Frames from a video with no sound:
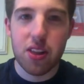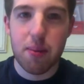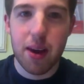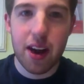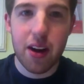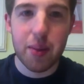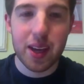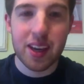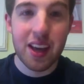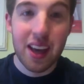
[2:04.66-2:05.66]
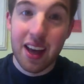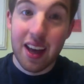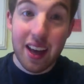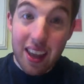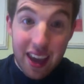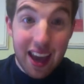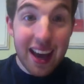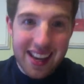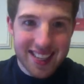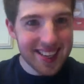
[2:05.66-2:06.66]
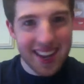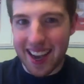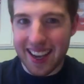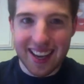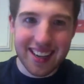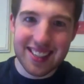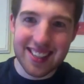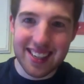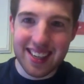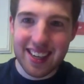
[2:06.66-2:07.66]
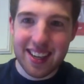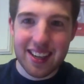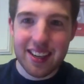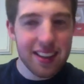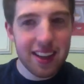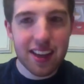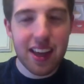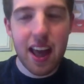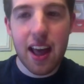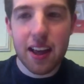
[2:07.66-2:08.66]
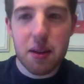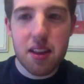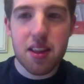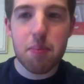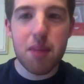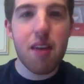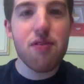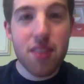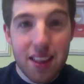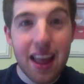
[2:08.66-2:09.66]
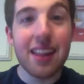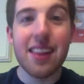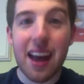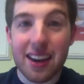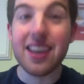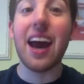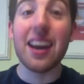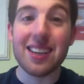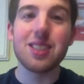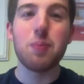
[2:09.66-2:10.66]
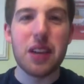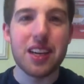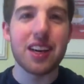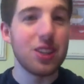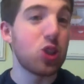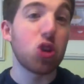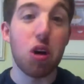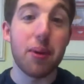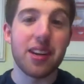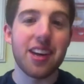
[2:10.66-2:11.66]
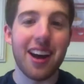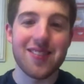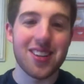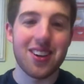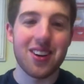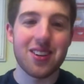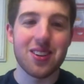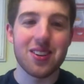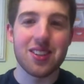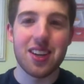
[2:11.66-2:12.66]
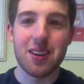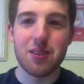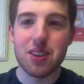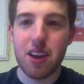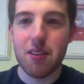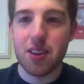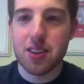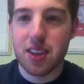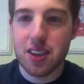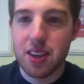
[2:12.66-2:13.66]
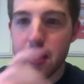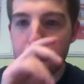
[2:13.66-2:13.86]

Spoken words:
the mayor, I'm like, yeah, he's naked, isn't he? Like, and that gag has been done so many times in cartoons that it was obvious. And